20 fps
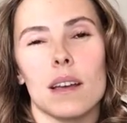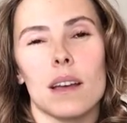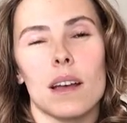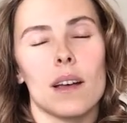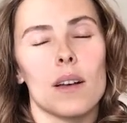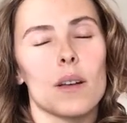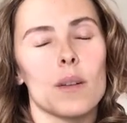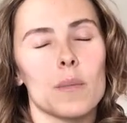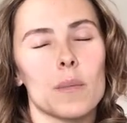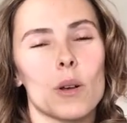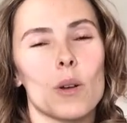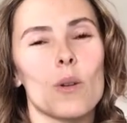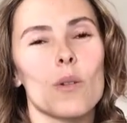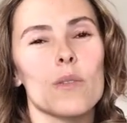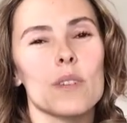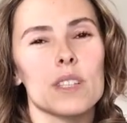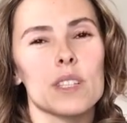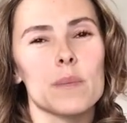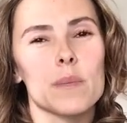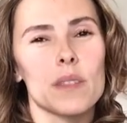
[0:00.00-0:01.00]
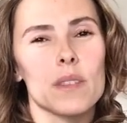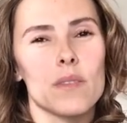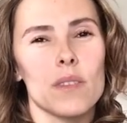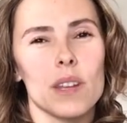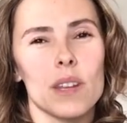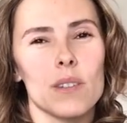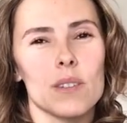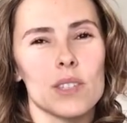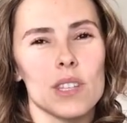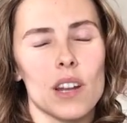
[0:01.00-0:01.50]
go over some of the
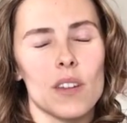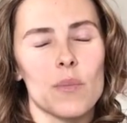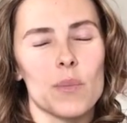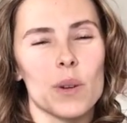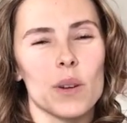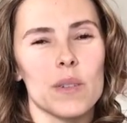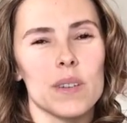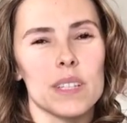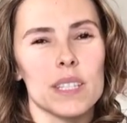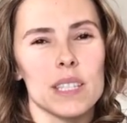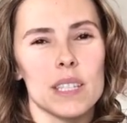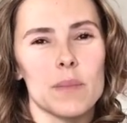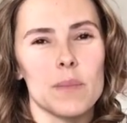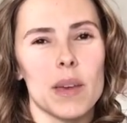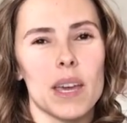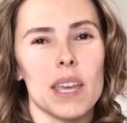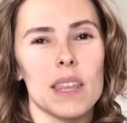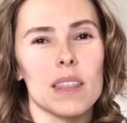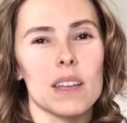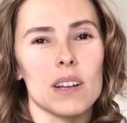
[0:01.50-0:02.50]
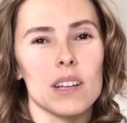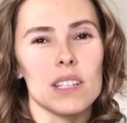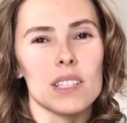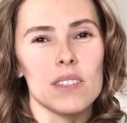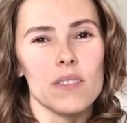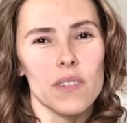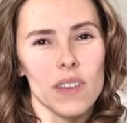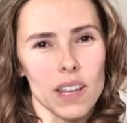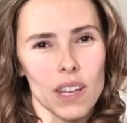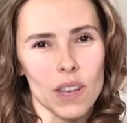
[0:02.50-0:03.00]
videos that I've previously made. There is
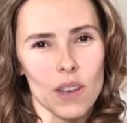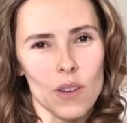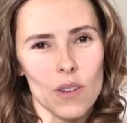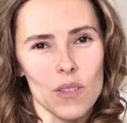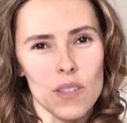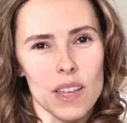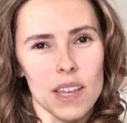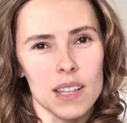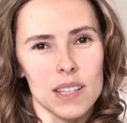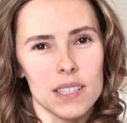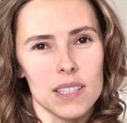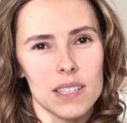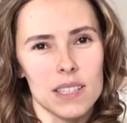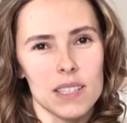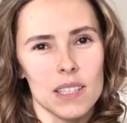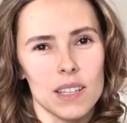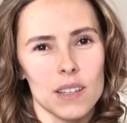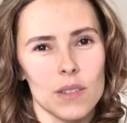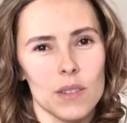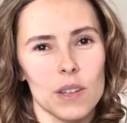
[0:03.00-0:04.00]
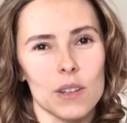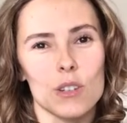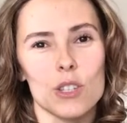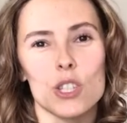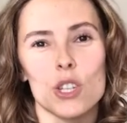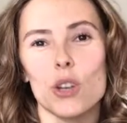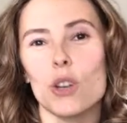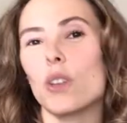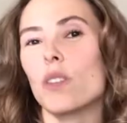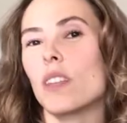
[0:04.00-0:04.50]
a video that'll
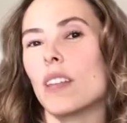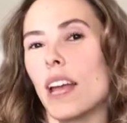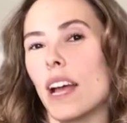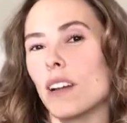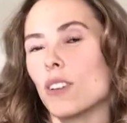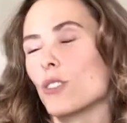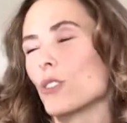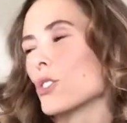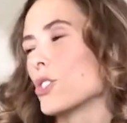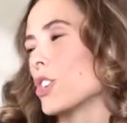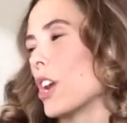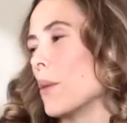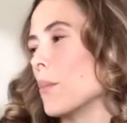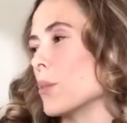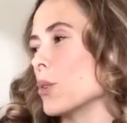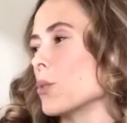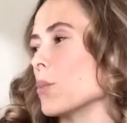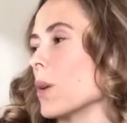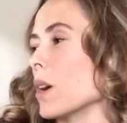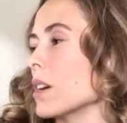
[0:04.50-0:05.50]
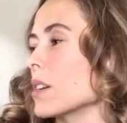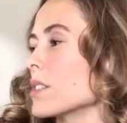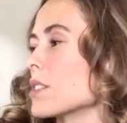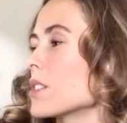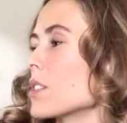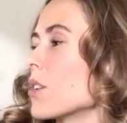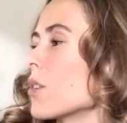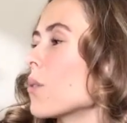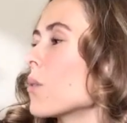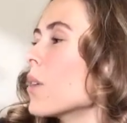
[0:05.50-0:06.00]
show you the natural shampoo bars.
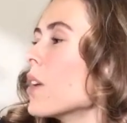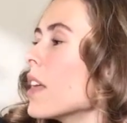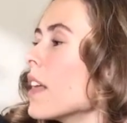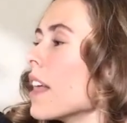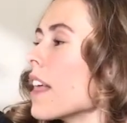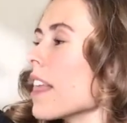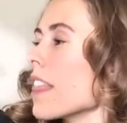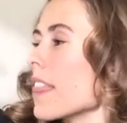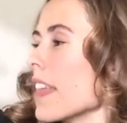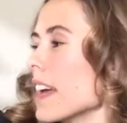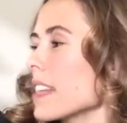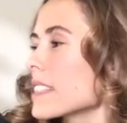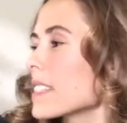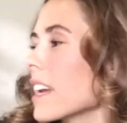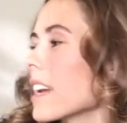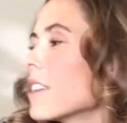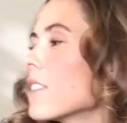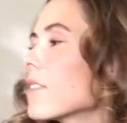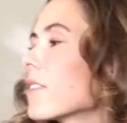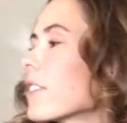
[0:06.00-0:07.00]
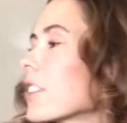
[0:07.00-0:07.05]
So that's kind of